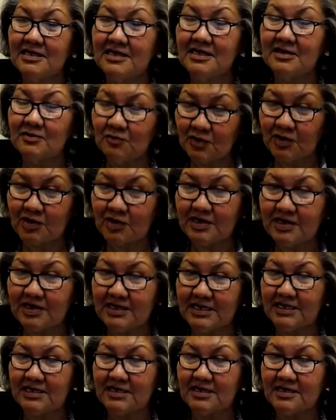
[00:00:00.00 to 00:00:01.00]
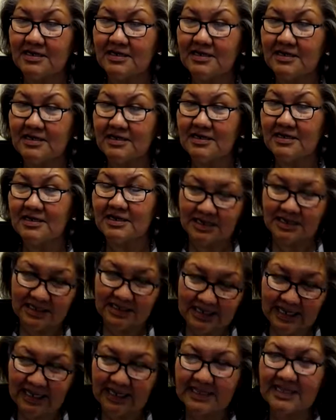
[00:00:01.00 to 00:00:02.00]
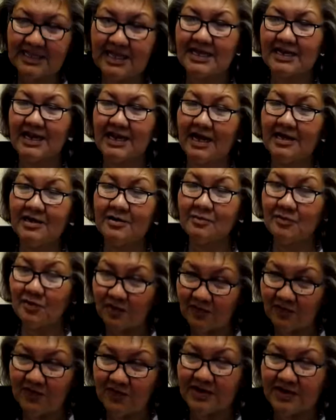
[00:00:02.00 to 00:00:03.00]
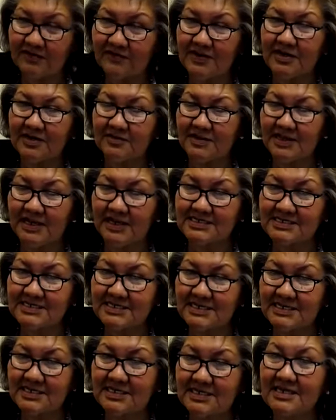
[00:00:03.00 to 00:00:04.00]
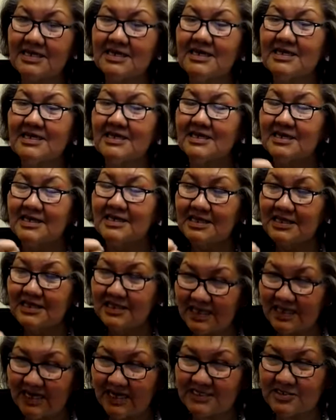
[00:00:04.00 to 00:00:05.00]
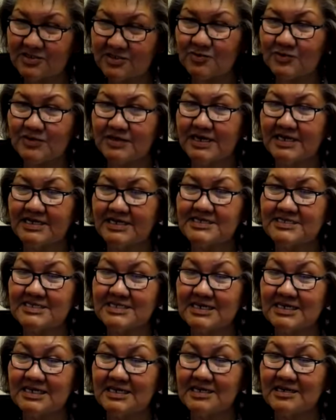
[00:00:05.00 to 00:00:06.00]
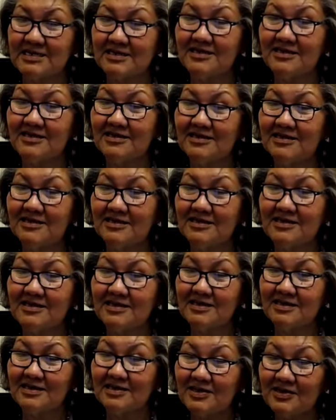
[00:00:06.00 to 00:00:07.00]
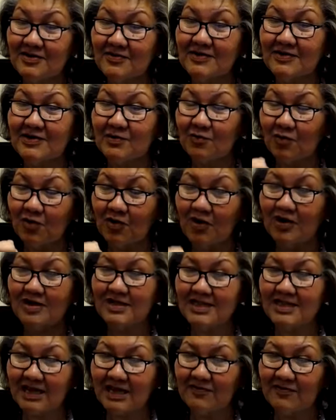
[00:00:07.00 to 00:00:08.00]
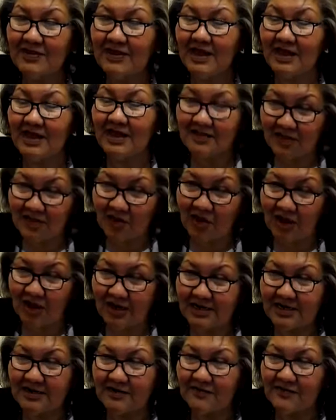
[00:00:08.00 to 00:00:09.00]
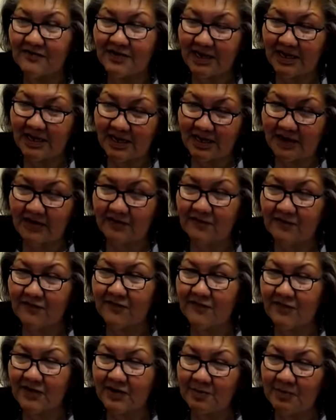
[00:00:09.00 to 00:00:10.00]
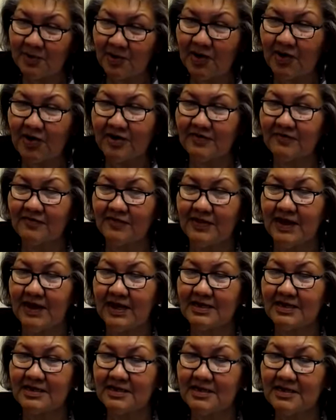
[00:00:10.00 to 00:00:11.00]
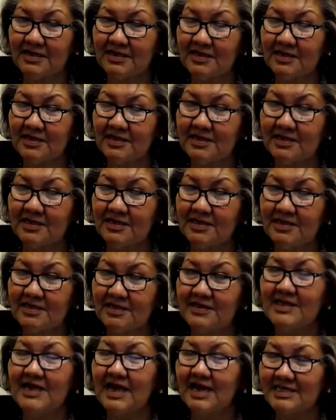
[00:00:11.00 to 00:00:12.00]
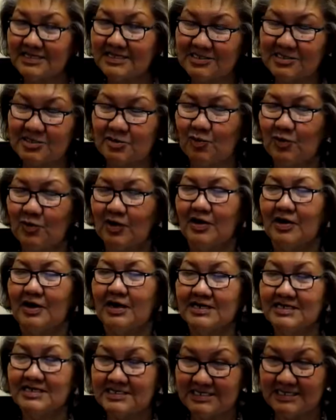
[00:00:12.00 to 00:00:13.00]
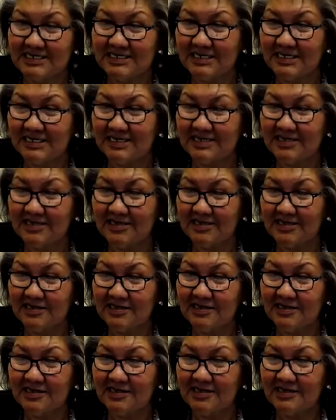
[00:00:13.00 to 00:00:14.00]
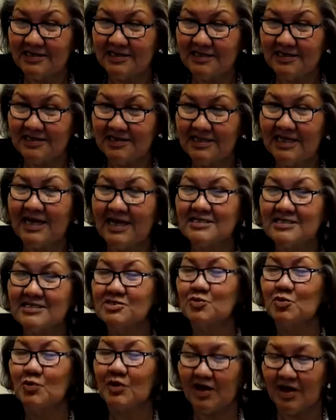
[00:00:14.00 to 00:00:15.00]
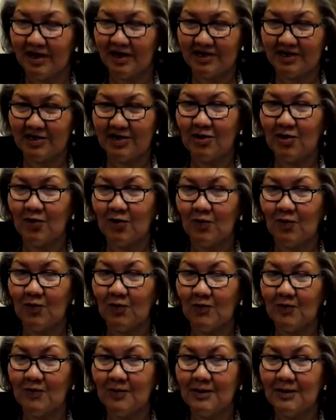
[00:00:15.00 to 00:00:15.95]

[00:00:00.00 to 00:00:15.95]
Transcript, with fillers: he worked it, and he thanked that animal for giving him that skin. That's what I see. You can walk down that line of every part of that. That's what I see. That's what I know